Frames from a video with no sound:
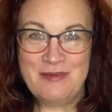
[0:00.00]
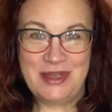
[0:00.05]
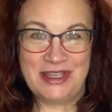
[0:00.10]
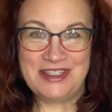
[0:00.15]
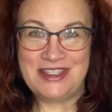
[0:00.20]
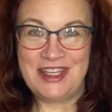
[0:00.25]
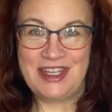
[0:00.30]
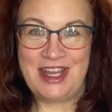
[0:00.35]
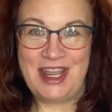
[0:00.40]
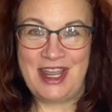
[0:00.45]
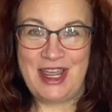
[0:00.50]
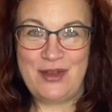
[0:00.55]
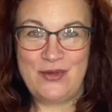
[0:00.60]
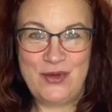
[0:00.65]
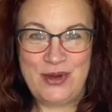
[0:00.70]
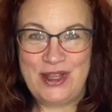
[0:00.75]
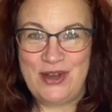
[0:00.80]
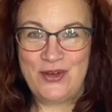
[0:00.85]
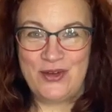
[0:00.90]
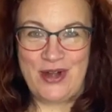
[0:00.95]
but today
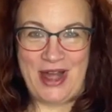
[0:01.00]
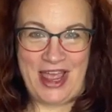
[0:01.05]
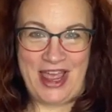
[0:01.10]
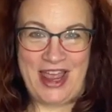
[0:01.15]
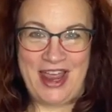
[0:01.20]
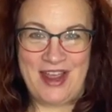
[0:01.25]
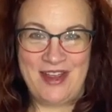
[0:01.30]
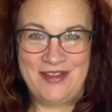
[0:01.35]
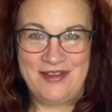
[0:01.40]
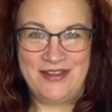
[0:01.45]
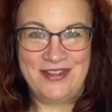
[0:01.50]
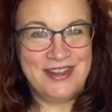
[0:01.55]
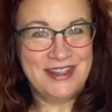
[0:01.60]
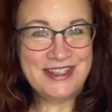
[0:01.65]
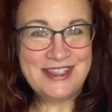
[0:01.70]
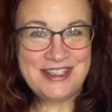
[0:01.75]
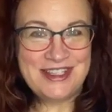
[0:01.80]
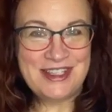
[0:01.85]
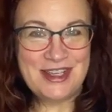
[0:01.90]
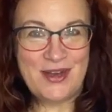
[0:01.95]
we arrive.
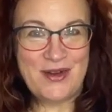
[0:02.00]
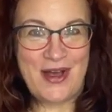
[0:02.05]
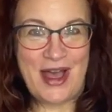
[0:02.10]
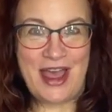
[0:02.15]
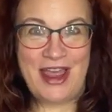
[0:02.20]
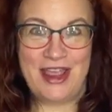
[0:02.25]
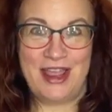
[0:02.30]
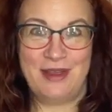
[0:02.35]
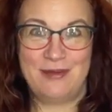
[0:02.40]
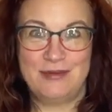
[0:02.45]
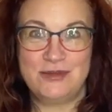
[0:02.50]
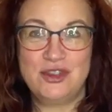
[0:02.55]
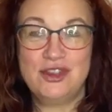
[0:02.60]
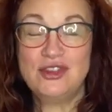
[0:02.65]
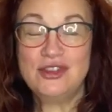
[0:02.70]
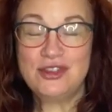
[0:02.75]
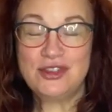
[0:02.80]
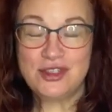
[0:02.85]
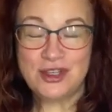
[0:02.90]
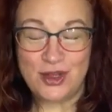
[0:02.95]
So I am
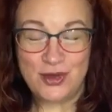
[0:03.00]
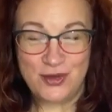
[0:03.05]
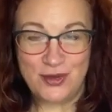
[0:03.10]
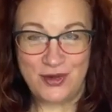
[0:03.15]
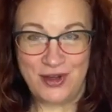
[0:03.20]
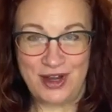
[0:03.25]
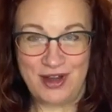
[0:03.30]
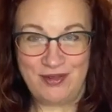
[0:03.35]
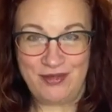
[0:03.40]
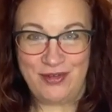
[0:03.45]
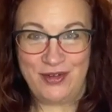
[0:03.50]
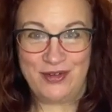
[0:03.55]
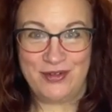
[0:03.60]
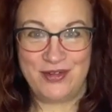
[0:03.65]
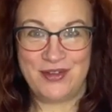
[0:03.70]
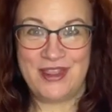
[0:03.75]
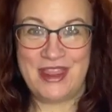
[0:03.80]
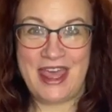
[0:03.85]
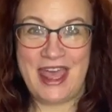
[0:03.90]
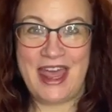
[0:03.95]
so grateful
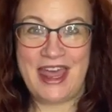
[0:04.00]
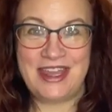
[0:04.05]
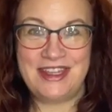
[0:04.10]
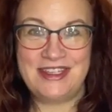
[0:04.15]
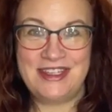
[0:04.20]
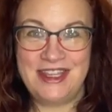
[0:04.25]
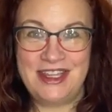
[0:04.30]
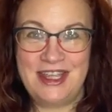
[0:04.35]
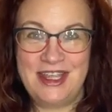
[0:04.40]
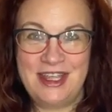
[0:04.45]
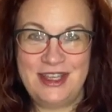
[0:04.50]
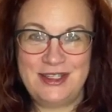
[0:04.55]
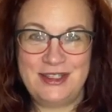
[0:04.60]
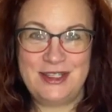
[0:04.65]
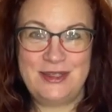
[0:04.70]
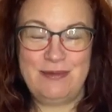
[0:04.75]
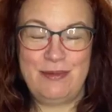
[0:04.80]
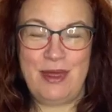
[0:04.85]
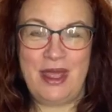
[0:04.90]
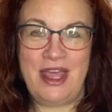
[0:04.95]
for that.
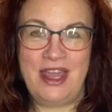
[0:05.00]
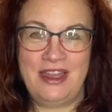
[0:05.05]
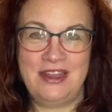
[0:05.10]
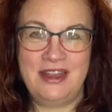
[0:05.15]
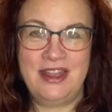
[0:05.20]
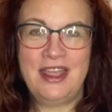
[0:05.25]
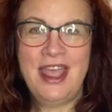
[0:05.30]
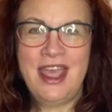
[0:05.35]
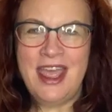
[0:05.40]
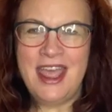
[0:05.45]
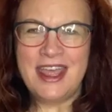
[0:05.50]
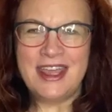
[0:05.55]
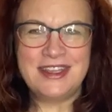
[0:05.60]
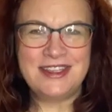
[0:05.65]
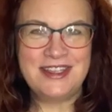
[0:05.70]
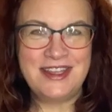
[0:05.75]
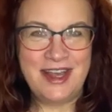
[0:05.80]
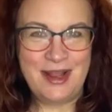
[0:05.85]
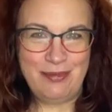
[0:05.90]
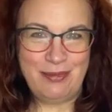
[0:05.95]
It's not been
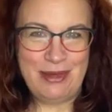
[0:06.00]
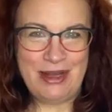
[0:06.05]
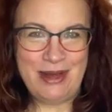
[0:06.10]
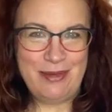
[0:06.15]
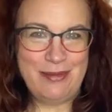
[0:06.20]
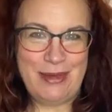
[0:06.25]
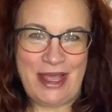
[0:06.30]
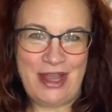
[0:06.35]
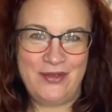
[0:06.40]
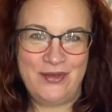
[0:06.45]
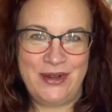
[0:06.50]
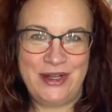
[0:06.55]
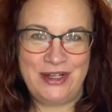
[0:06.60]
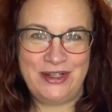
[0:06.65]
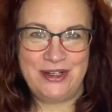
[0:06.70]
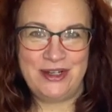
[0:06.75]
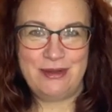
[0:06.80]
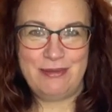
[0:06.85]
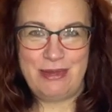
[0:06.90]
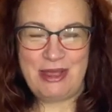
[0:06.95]
a bad
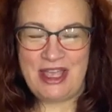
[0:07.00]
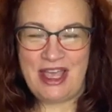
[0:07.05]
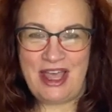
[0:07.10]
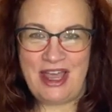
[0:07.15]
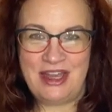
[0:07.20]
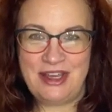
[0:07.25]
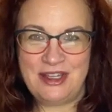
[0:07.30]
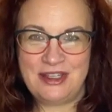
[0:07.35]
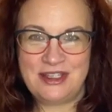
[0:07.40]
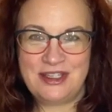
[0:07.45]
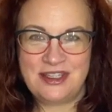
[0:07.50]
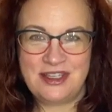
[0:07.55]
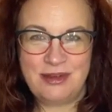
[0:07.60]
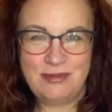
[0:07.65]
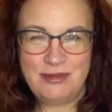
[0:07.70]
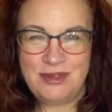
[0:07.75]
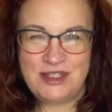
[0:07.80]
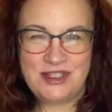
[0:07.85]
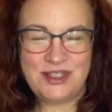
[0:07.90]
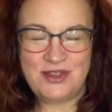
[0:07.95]
winter, to be honest.
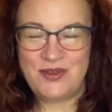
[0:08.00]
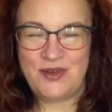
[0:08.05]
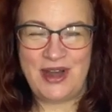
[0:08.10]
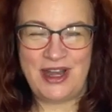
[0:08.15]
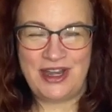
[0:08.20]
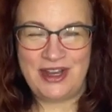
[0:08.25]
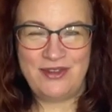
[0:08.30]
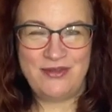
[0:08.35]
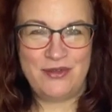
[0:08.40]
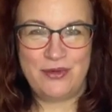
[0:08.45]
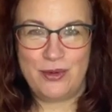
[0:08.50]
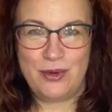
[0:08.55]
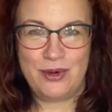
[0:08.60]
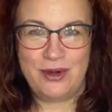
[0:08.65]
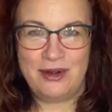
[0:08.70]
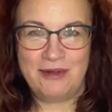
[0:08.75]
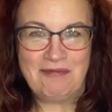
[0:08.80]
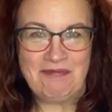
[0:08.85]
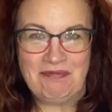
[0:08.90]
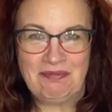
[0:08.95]
I'm just ready
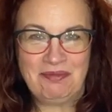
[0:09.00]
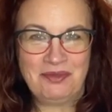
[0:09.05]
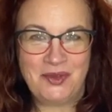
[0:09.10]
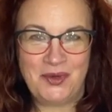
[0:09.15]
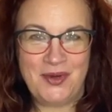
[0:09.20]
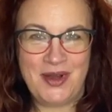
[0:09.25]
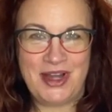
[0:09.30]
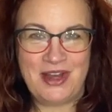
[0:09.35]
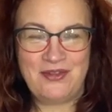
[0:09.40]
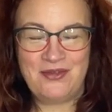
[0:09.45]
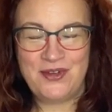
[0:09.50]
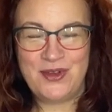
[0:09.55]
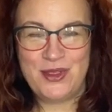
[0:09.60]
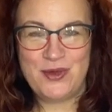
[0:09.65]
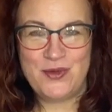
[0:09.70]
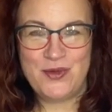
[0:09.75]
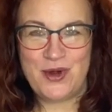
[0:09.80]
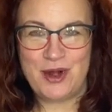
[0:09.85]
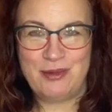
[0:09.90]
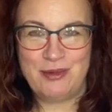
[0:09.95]
for
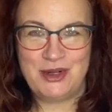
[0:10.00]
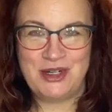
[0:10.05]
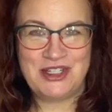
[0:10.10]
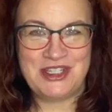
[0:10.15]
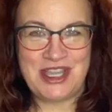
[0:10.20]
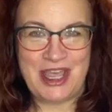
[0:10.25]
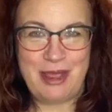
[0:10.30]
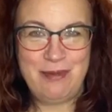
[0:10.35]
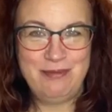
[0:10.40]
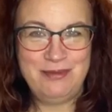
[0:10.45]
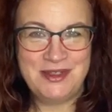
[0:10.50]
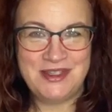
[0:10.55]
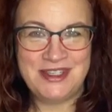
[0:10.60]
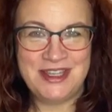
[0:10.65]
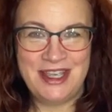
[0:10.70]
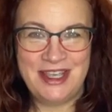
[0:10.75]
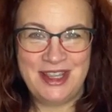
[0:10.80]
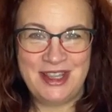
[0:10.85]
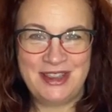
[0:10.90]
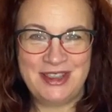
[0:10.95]
the warmer temps,
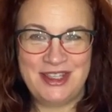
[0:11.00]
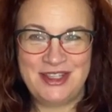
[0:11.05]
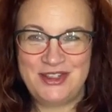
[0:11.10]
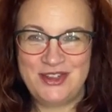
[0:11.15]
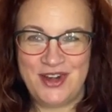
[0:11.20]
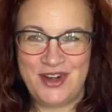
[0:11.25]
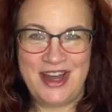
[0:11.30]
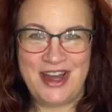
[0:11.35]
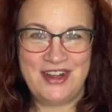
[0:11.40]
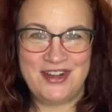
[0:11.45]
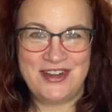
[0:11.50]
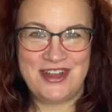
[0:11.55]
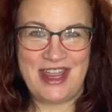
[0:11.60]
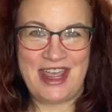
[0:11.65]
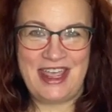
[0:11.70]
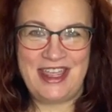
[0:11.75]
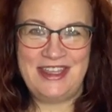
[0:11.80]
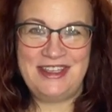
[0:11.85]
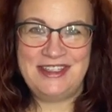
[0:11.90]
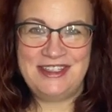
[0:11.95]
the drier
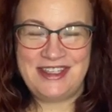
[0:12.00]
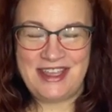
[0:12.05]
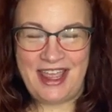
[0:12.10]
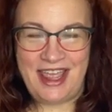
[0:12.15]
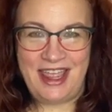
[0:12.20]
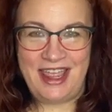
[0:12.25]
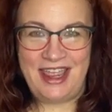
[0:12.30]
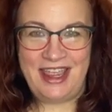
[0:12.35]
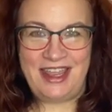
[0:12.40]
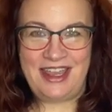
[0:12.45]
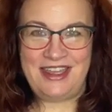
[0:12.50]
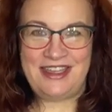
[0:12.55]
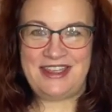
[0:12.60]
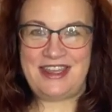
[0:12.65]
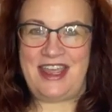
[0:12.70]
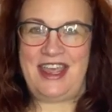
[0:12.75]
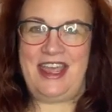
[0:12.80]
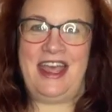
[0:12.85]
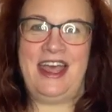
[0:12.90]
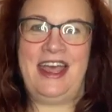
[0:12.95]
days,
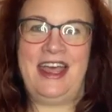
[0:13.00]
and